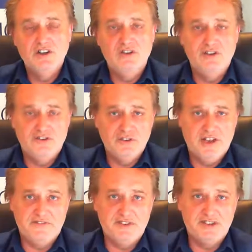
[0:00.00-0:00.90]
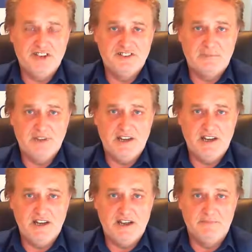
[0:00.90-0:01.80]
You still have to chase up that
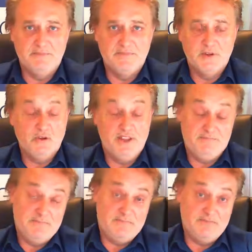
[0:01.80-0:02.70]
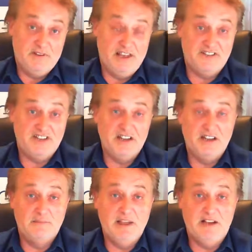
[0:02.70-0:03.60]
income or that
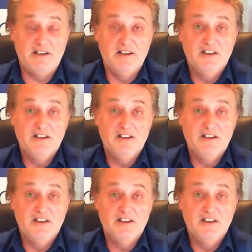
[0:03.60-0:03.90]
outstanding amount.